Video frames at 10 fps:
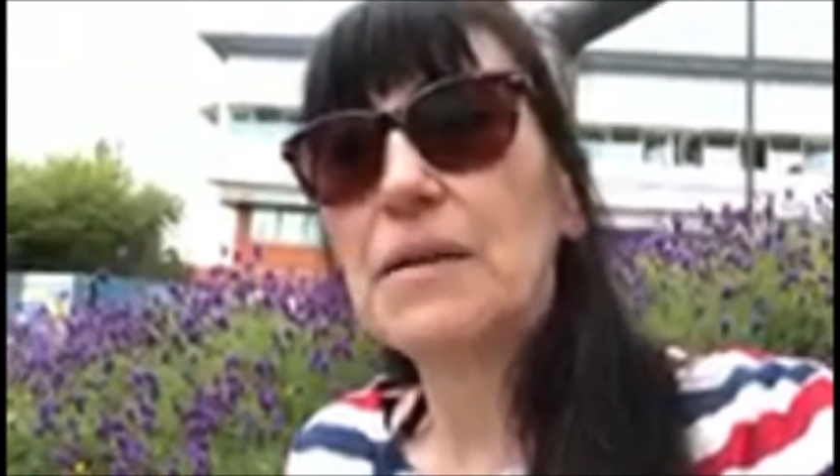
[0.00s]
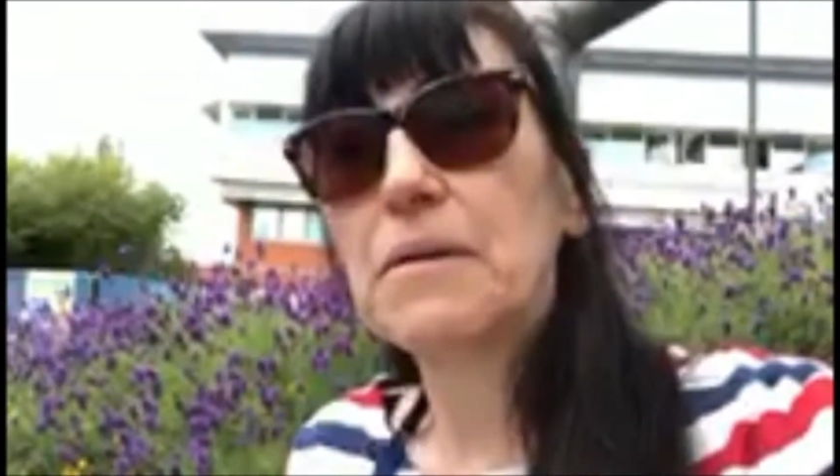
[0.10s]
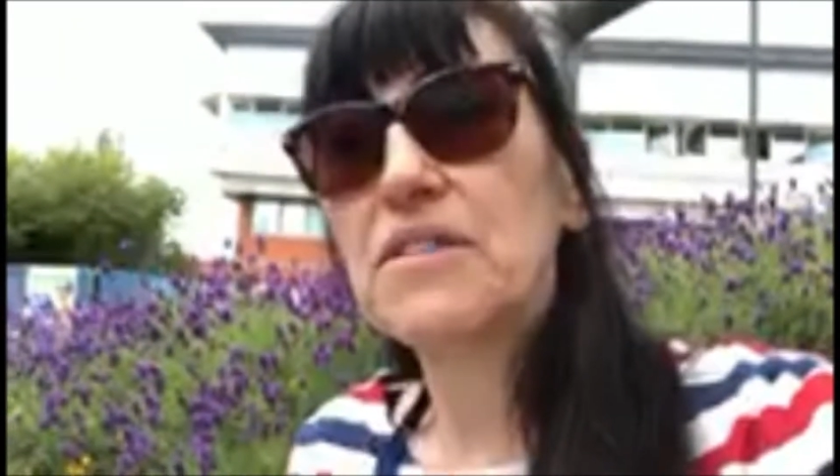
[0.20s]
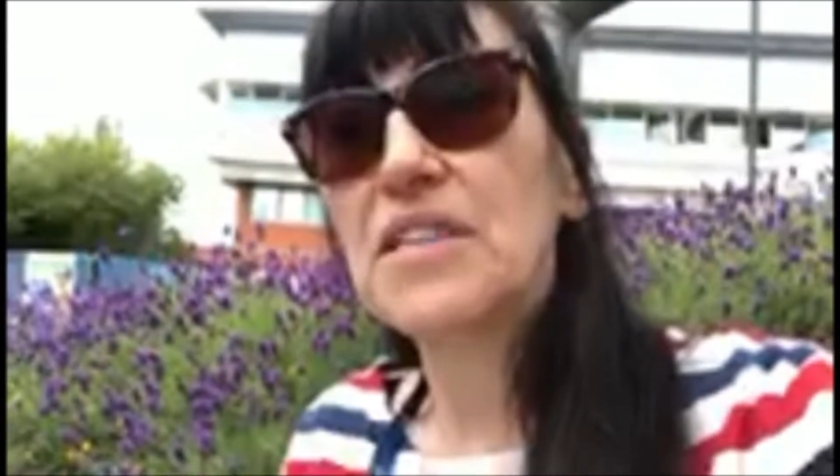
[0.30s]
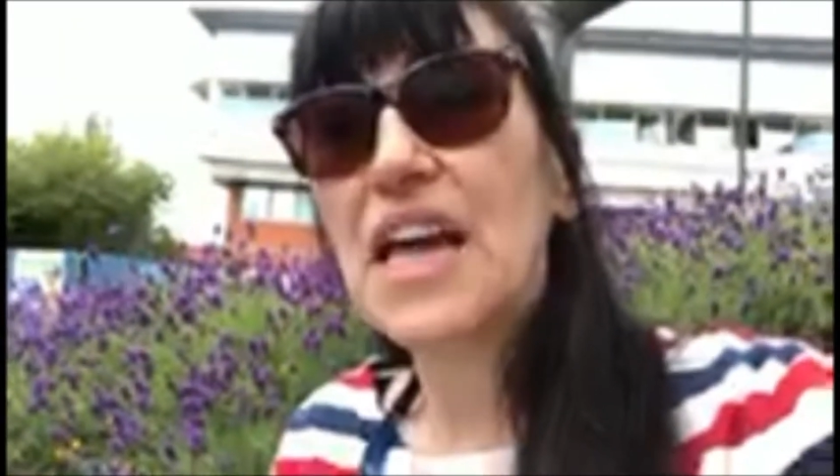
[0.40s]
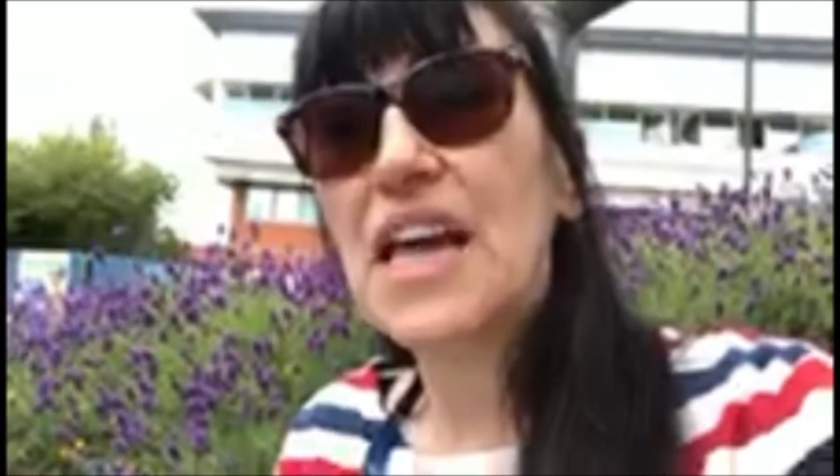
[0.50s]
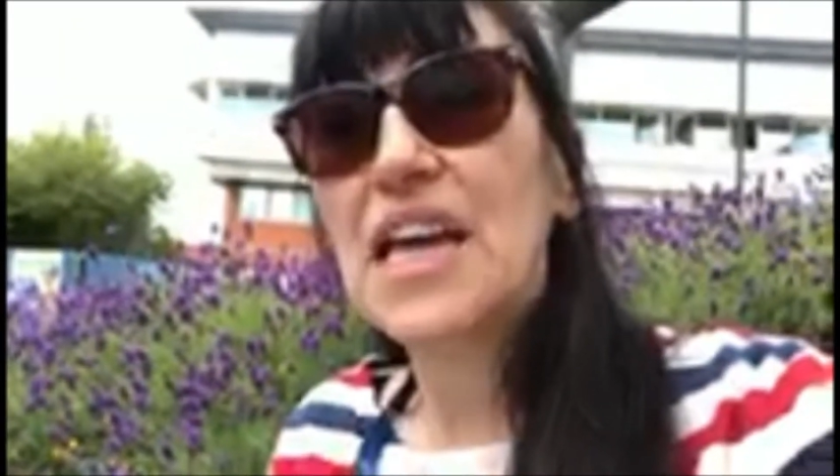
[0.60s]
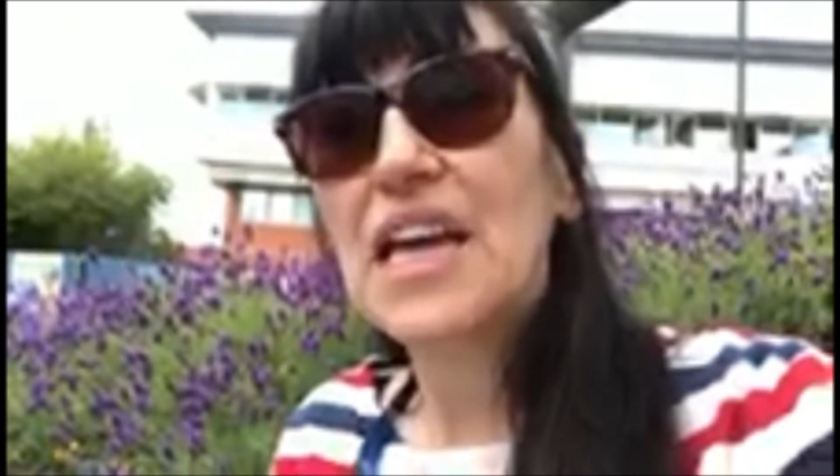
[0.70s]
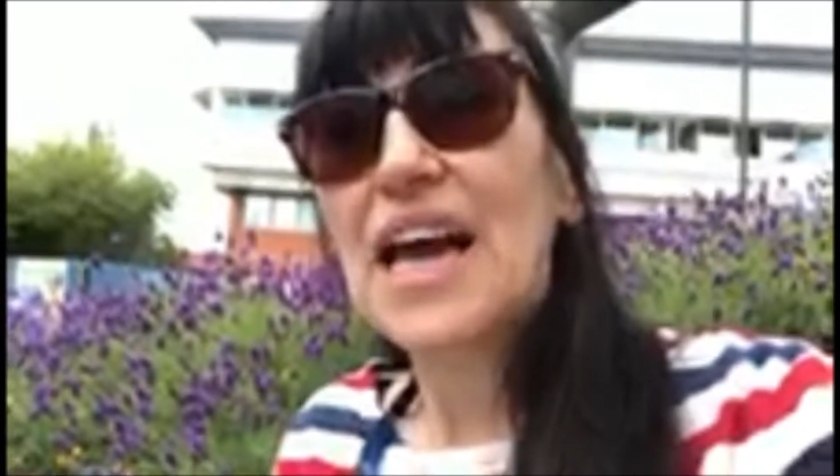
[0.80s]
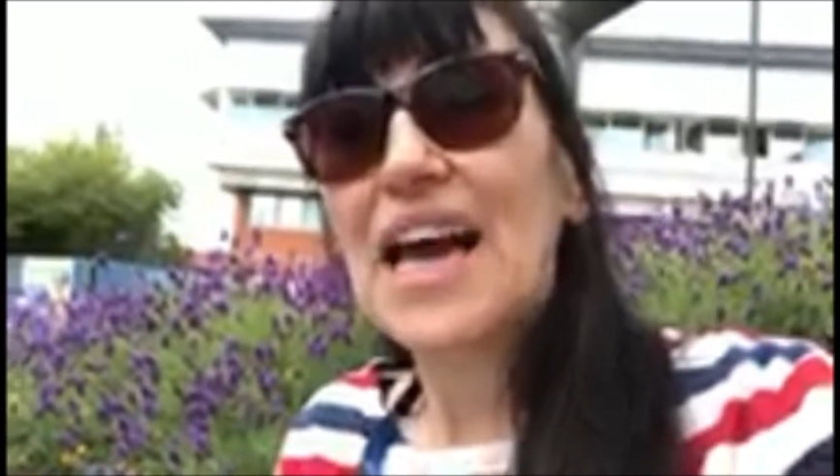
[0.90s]
It
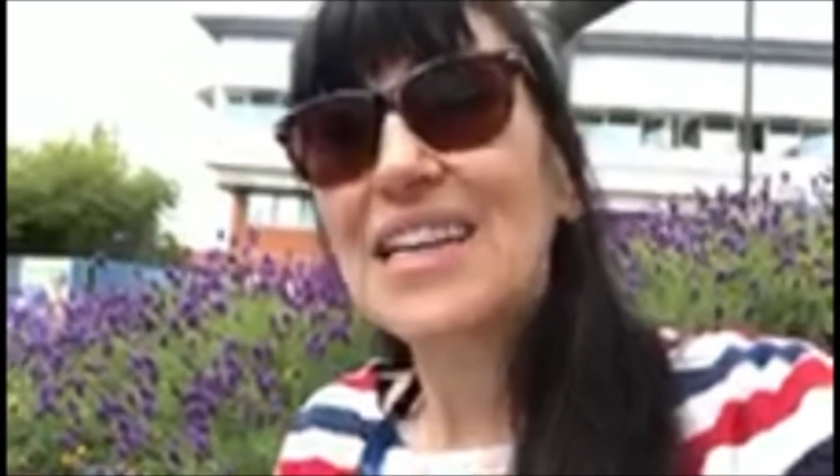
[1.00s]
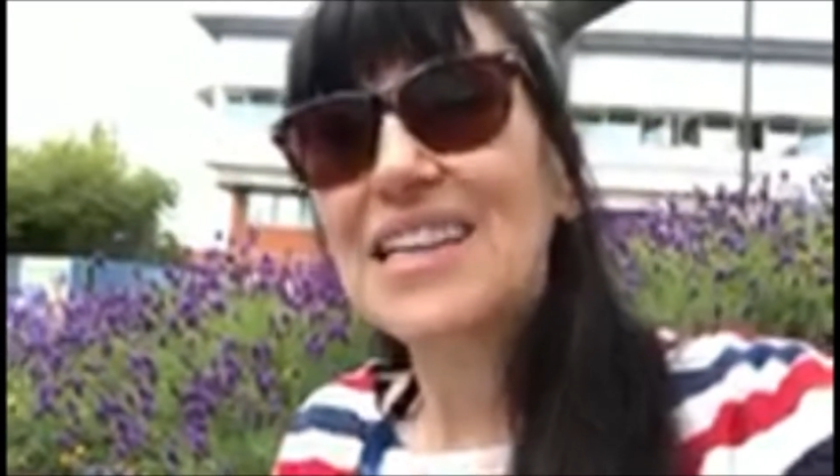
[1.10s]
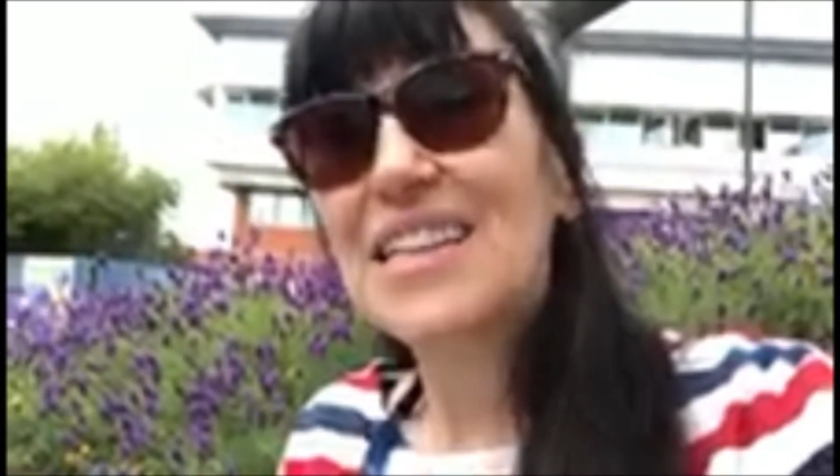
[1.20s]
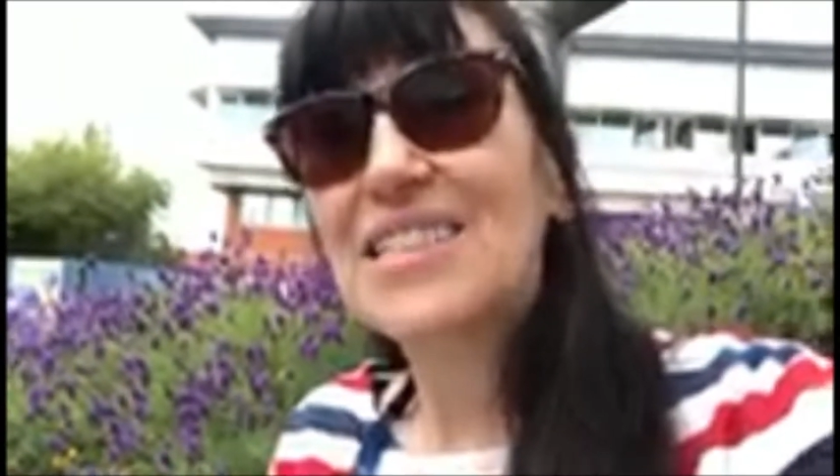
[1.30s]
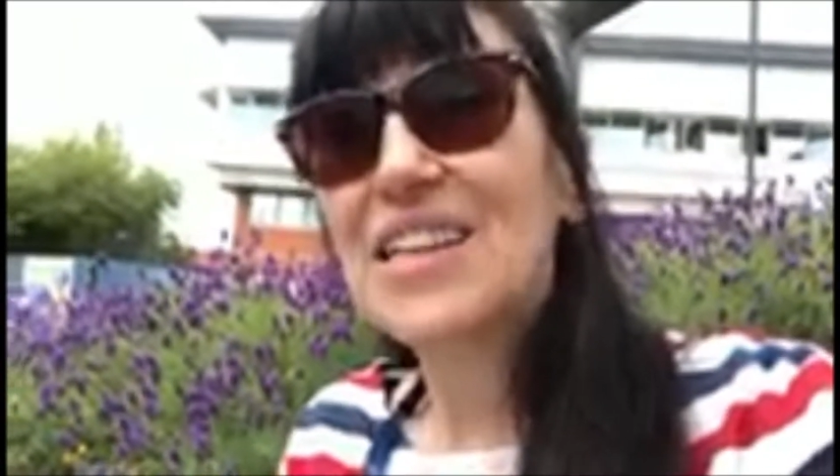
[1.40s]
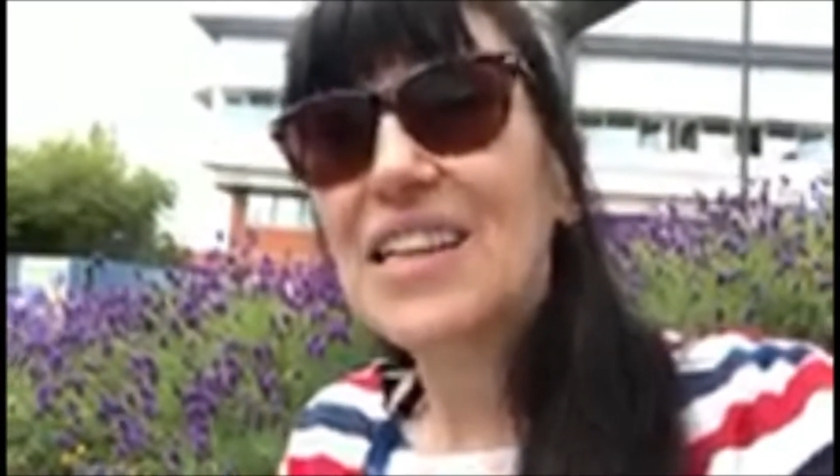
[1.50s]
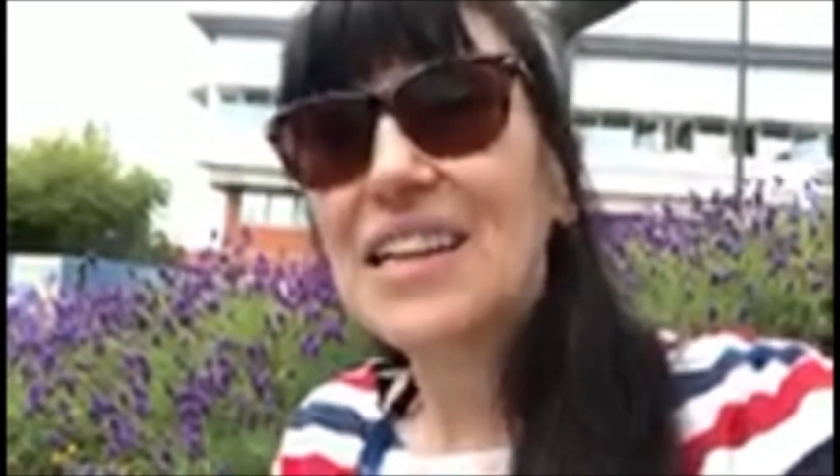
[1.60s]
can